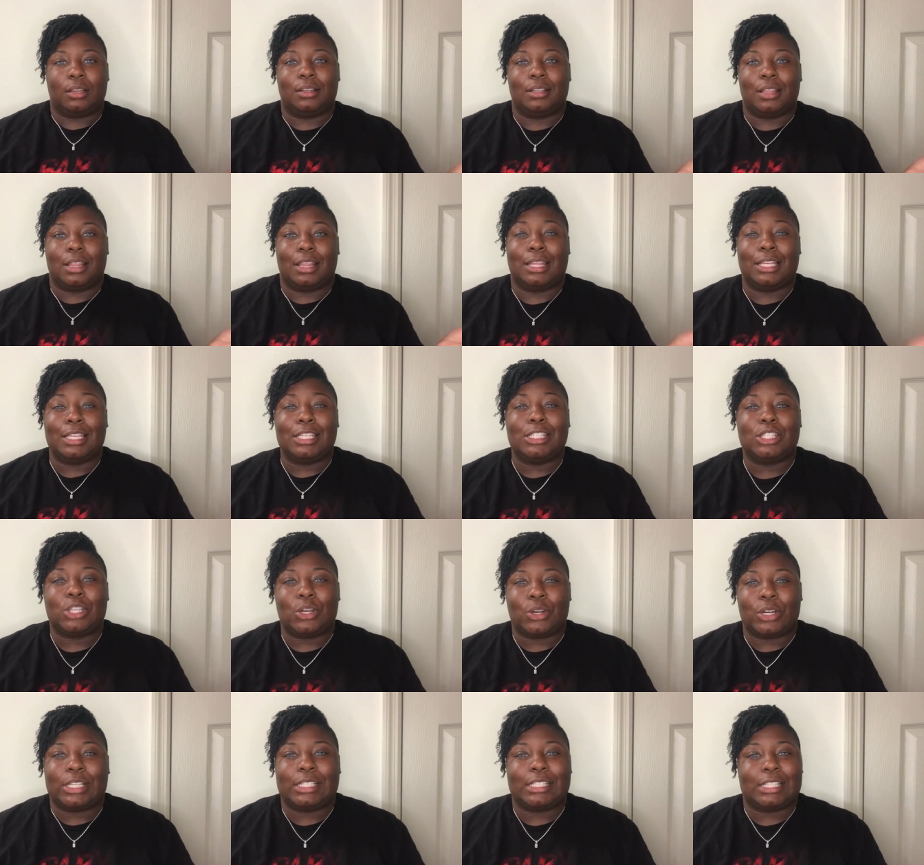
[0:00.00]
This
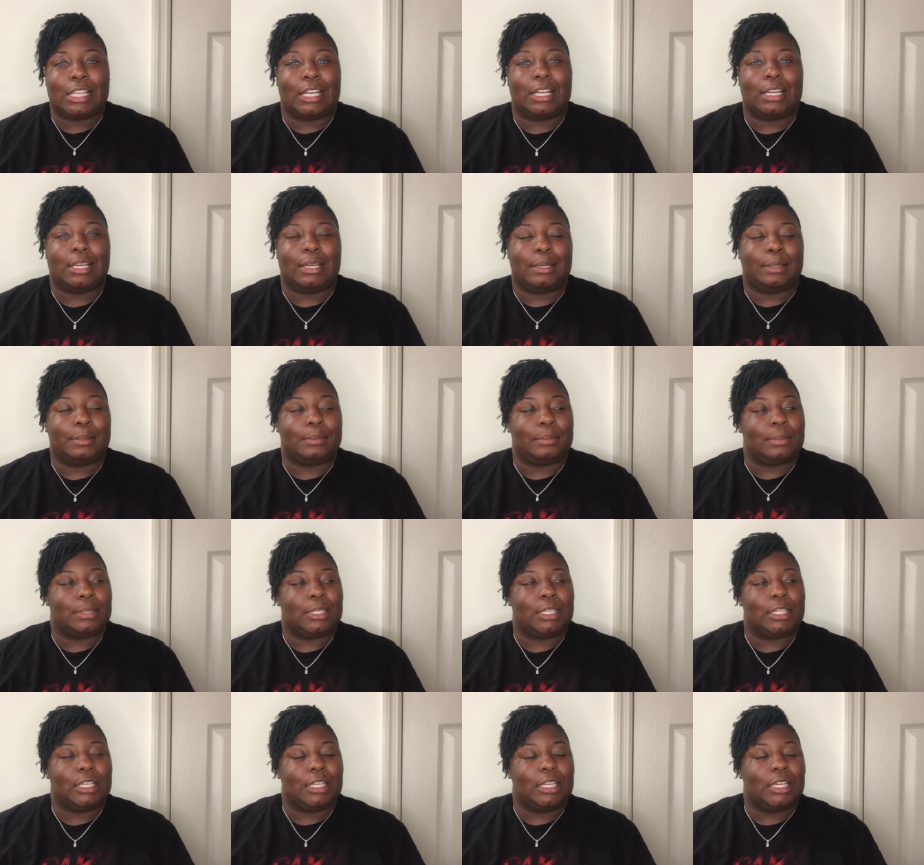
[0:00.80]
story time
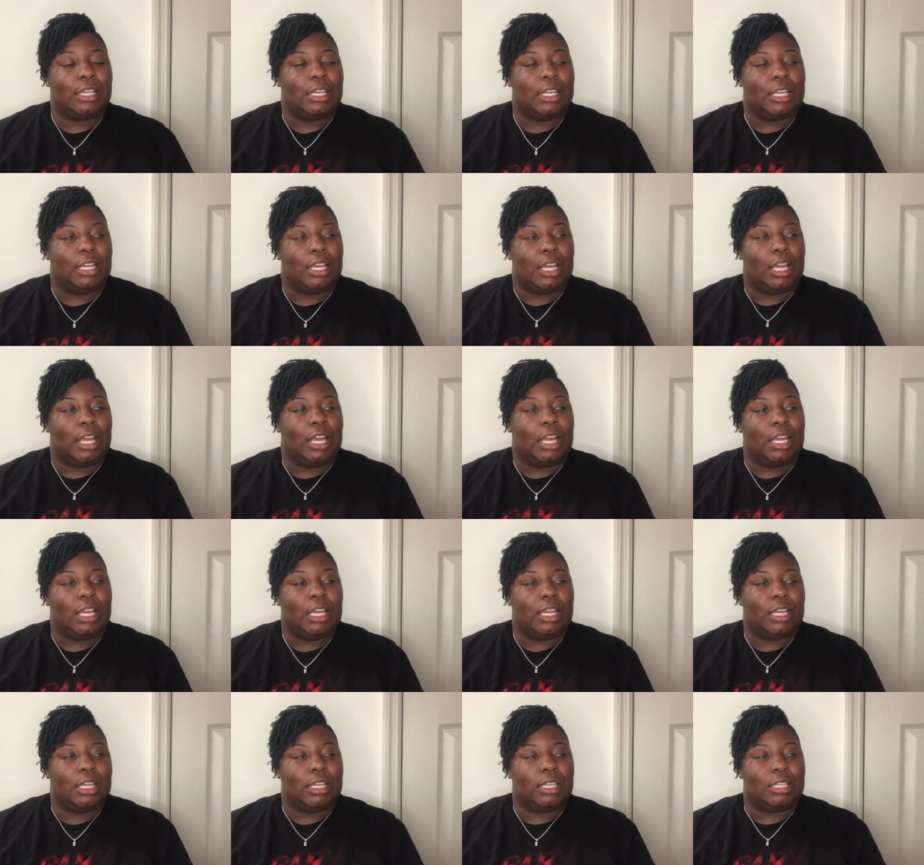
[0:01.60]

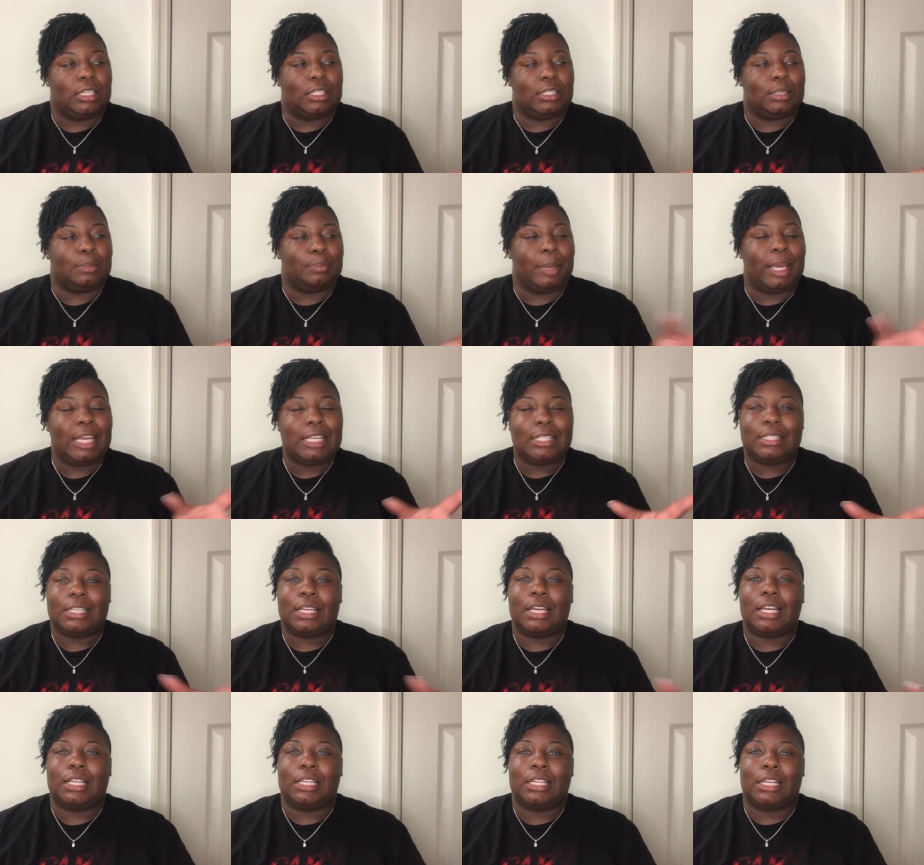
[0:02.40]
is
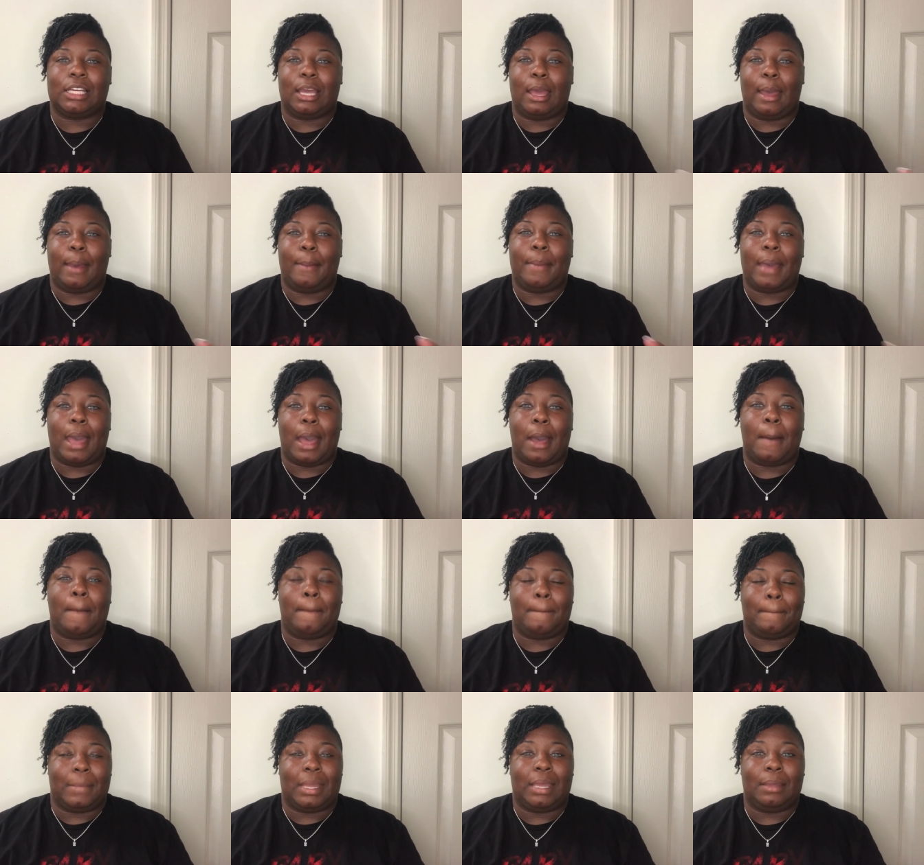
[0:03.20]
basically
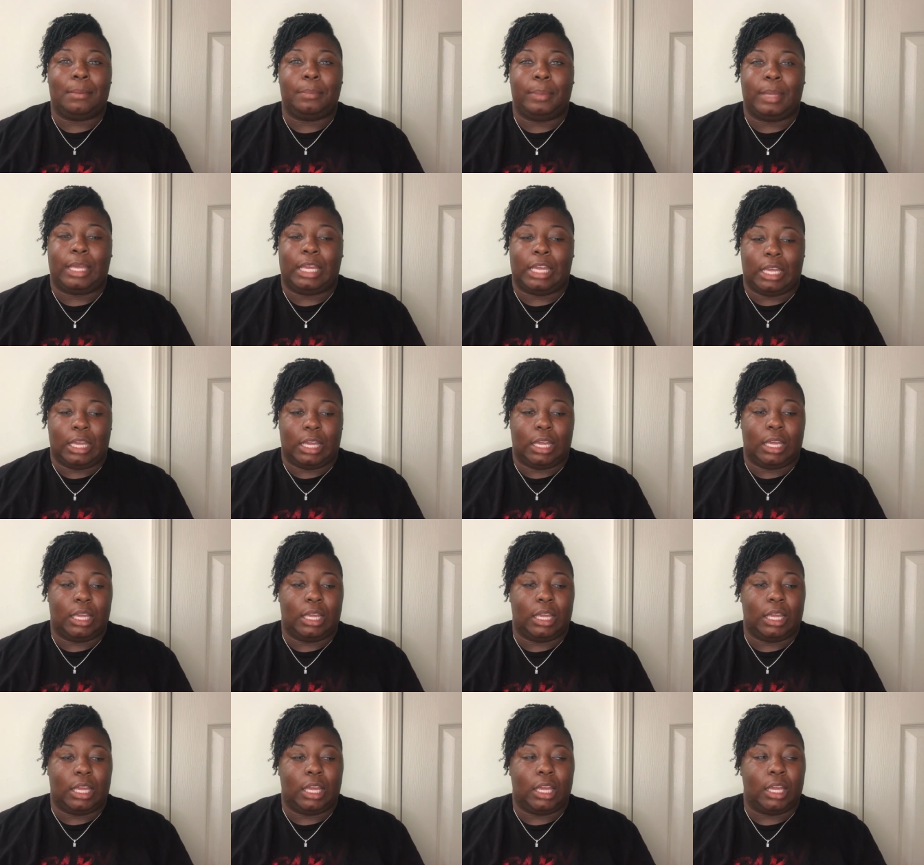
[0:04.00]
about me
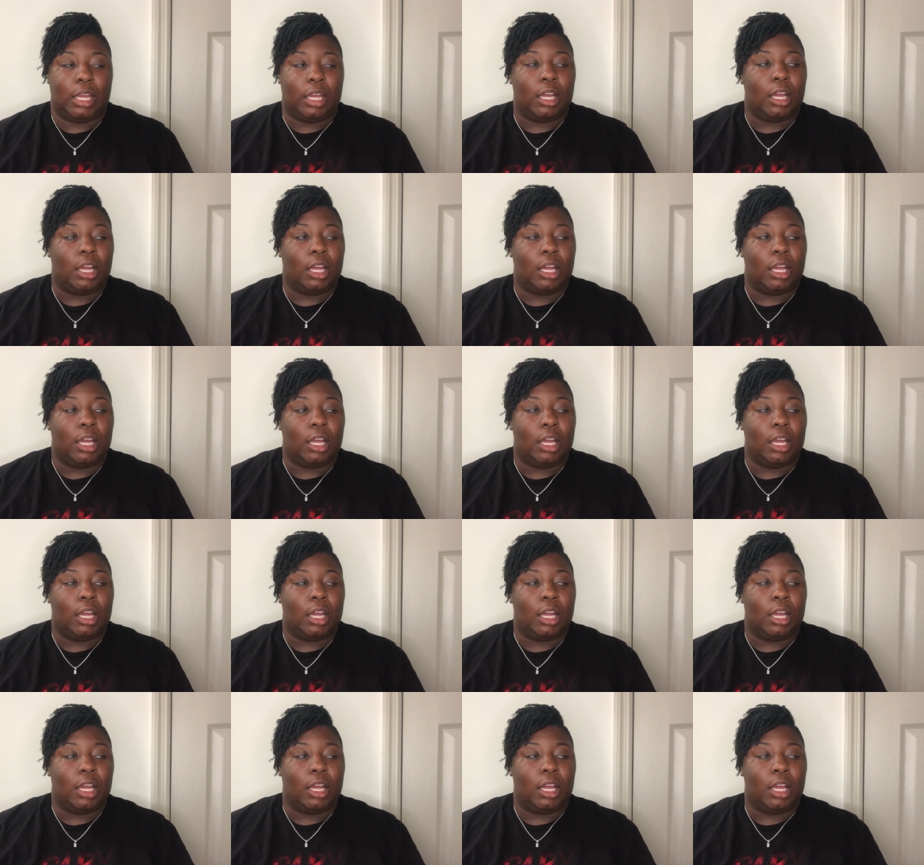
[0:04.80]
being